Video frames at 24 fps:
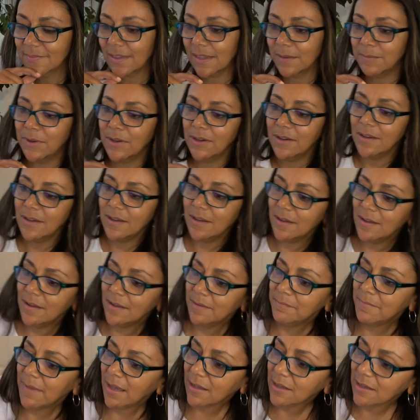Come
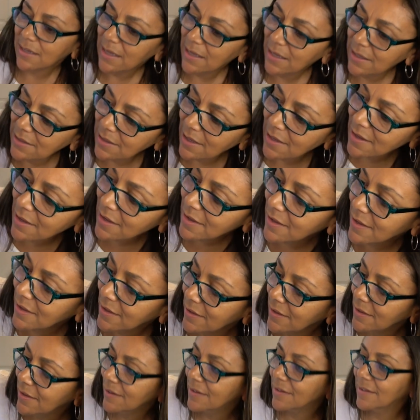on,
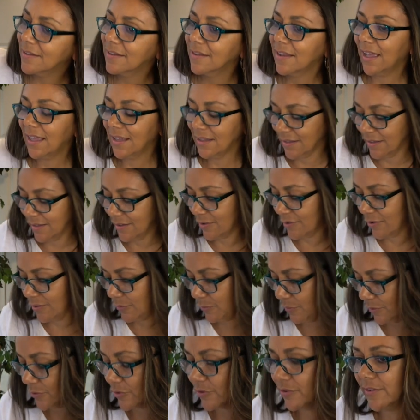Macarena. I like her.
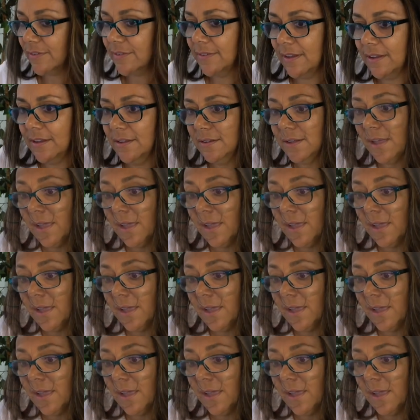I want her to stay.